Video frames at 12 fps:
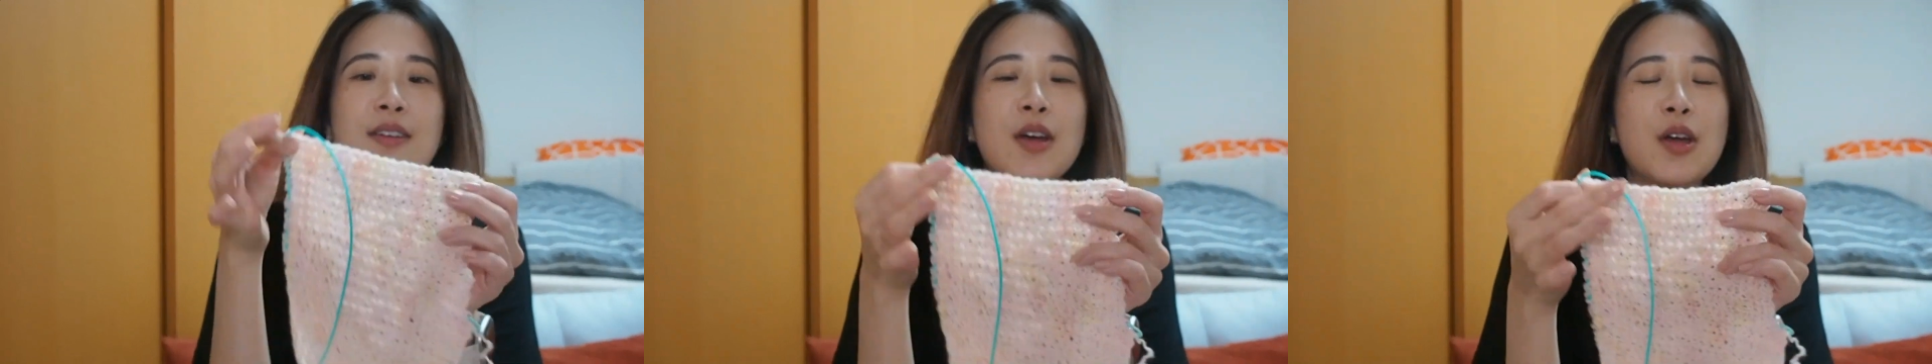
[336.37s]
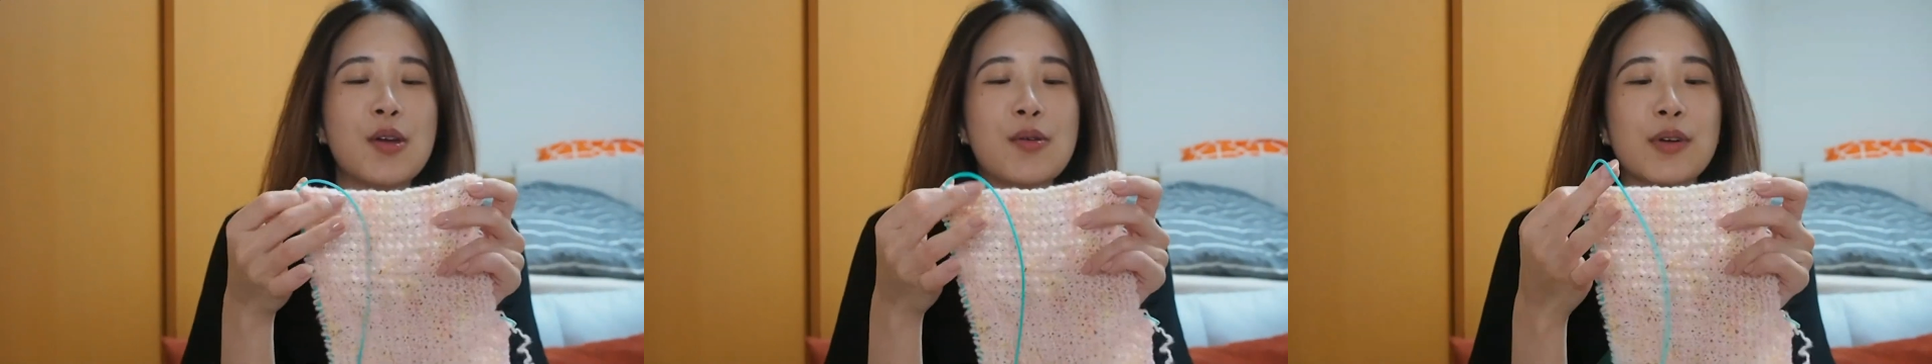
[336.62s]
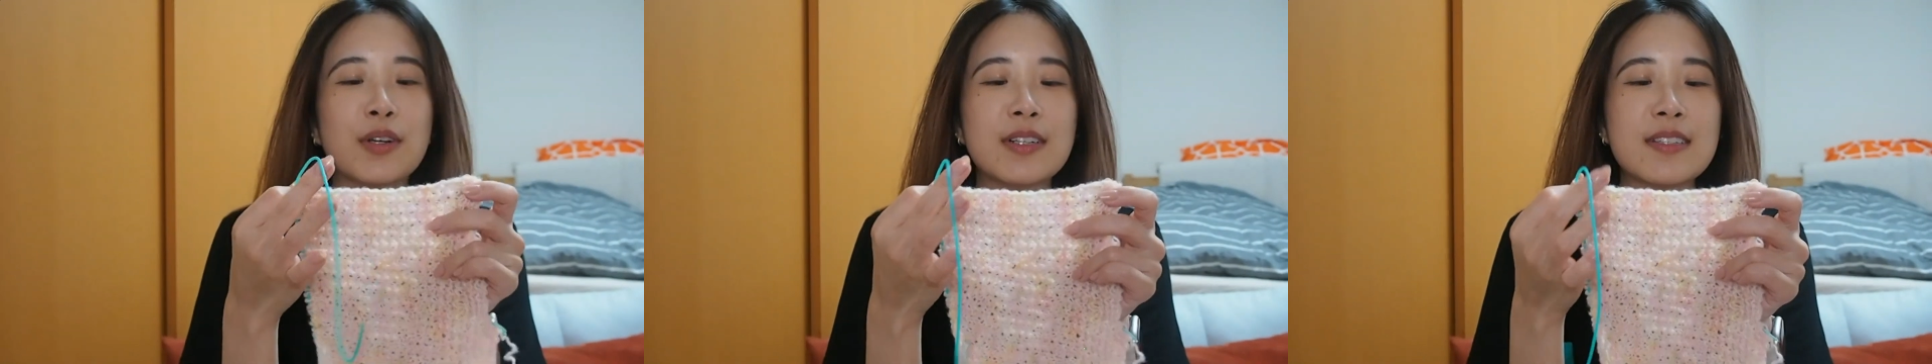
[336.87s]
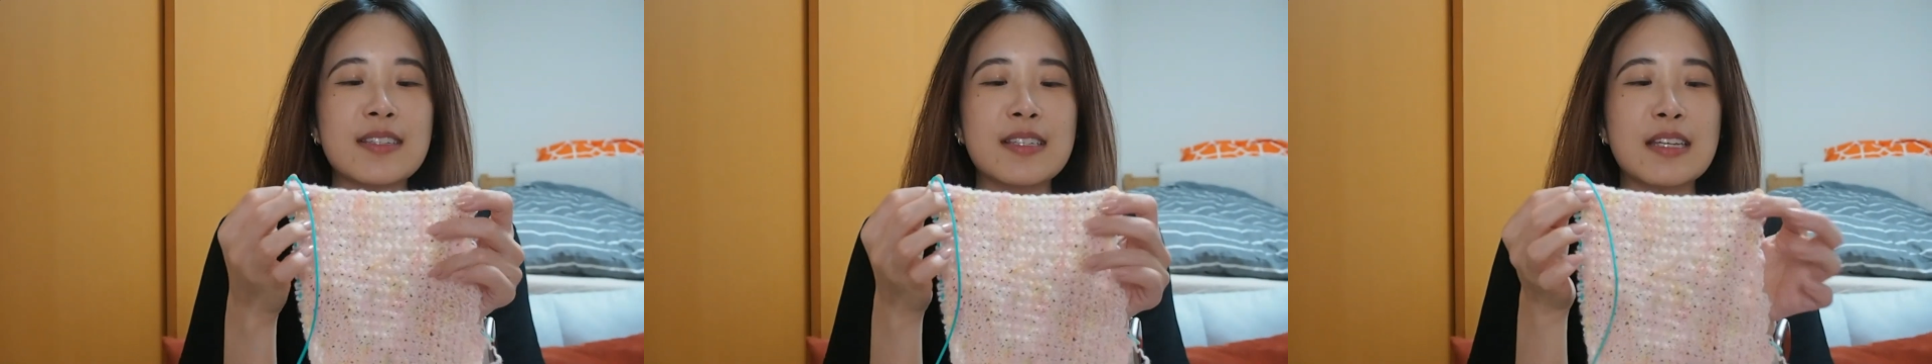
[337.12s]
we're going to
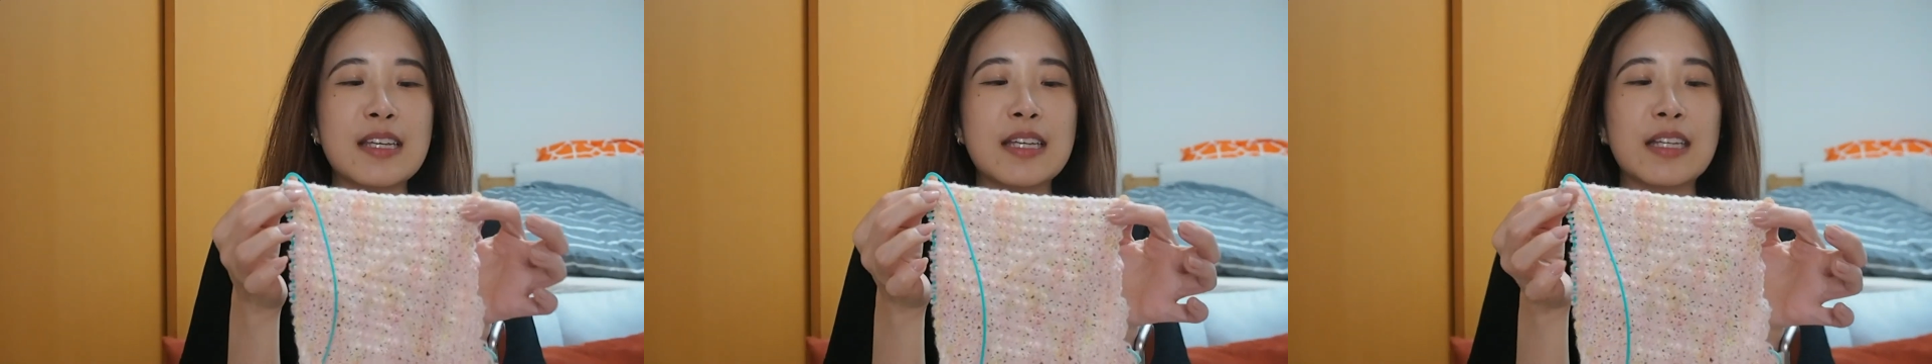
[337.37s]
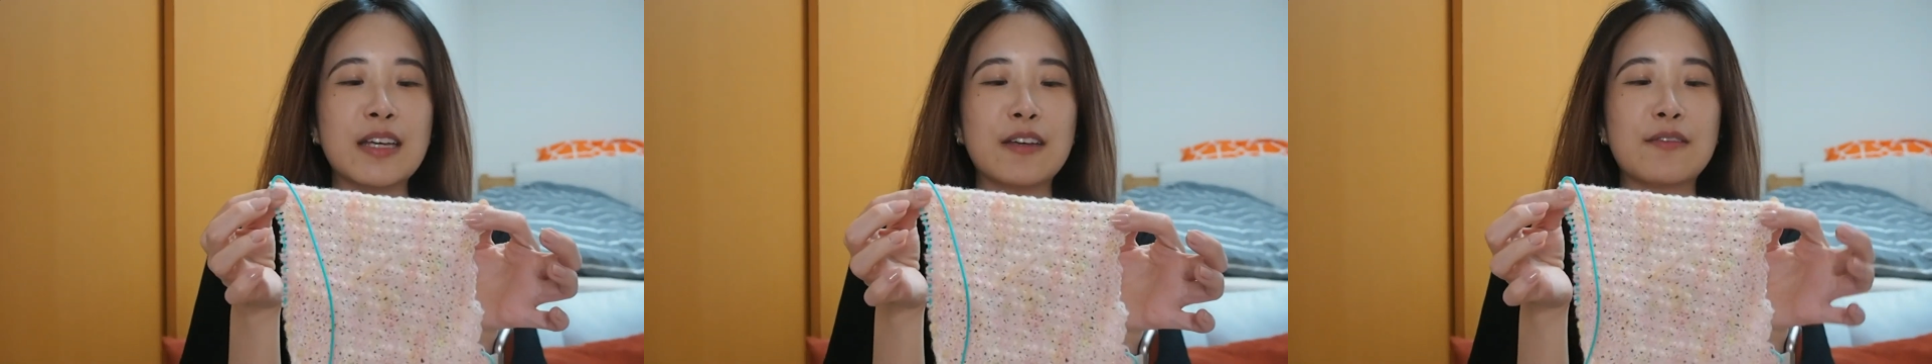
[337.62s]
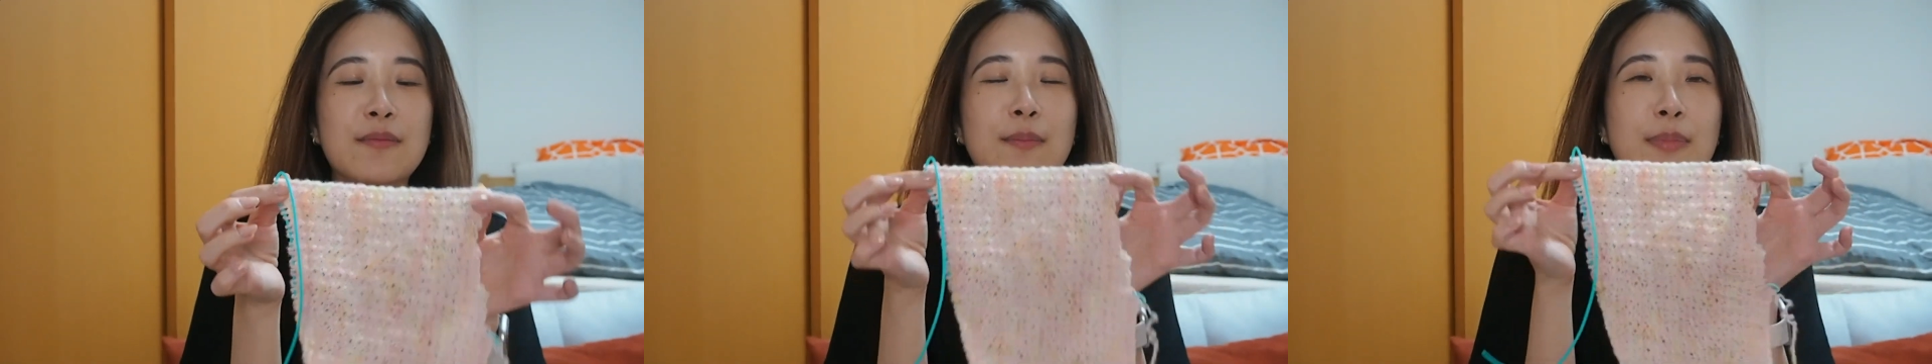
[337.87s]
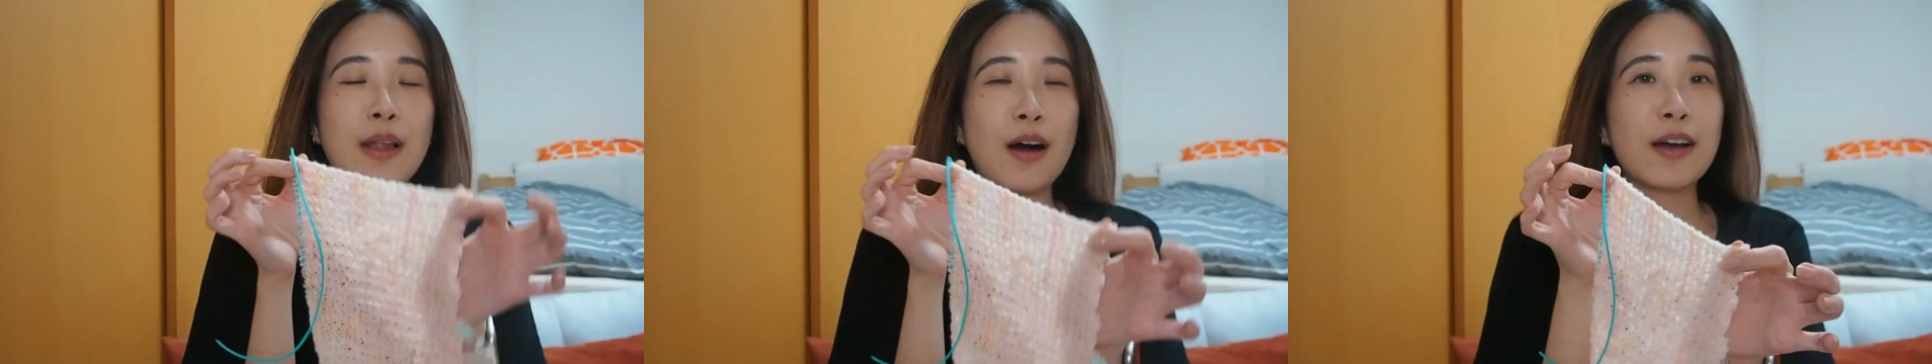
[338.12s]
see if
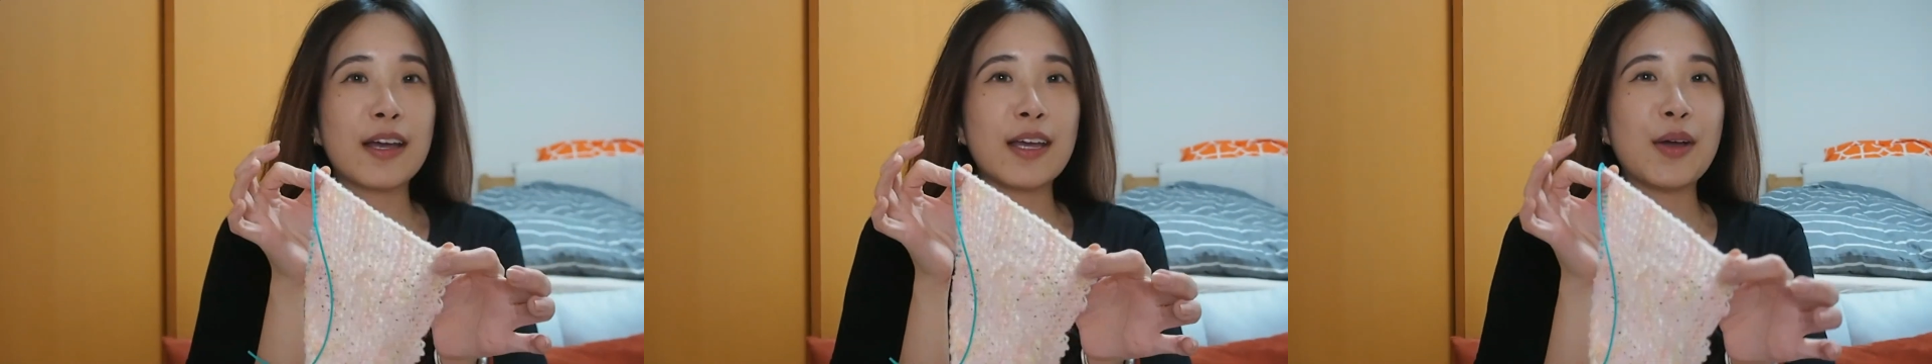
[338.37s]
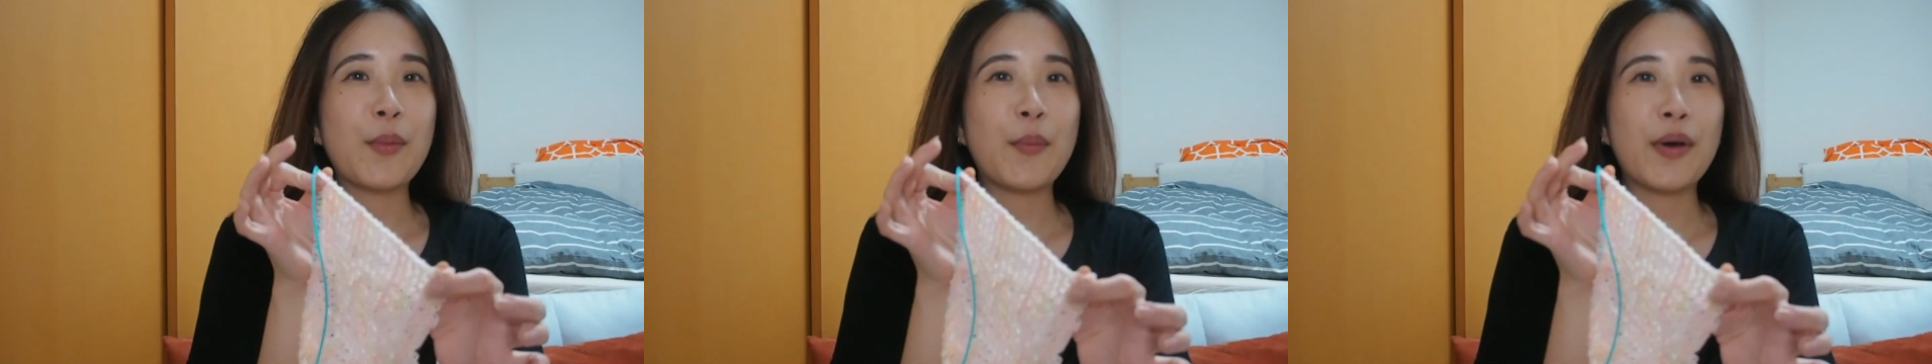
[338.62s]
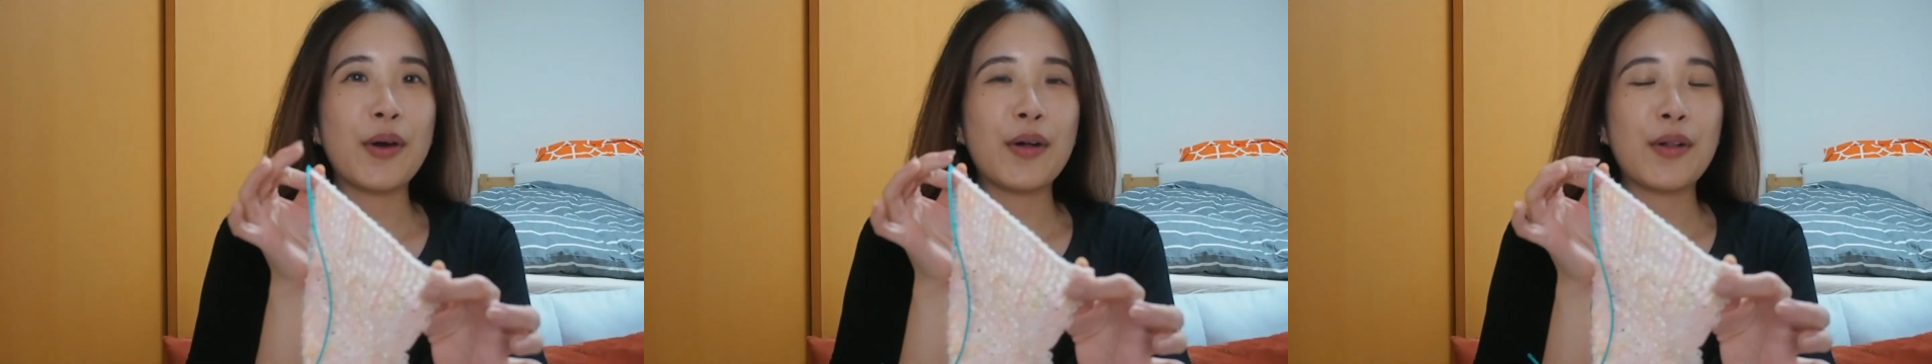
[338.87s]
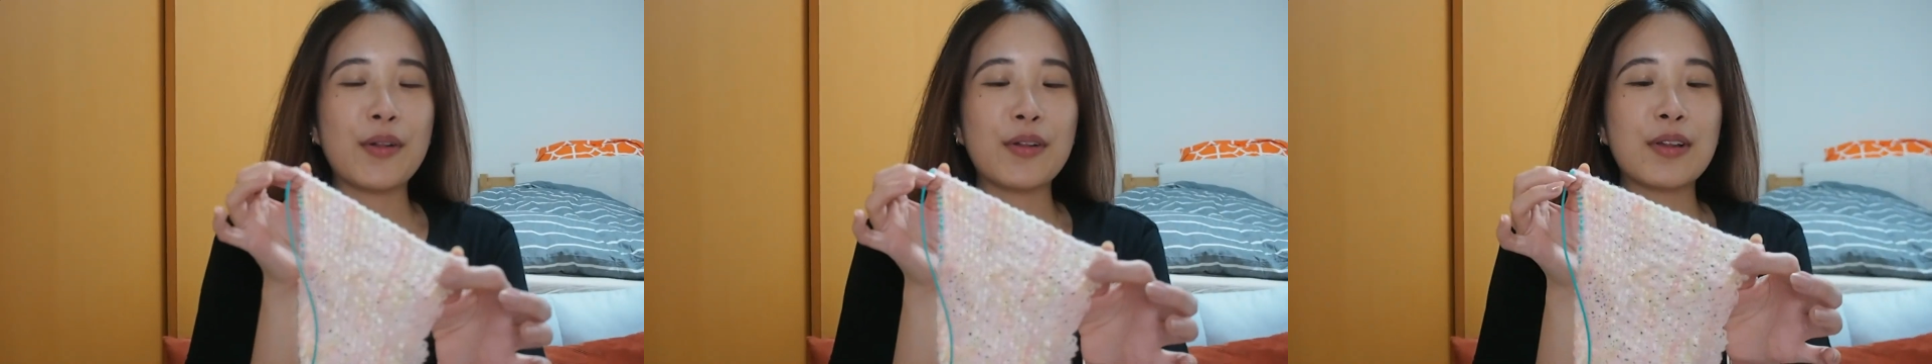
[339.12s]
blocking will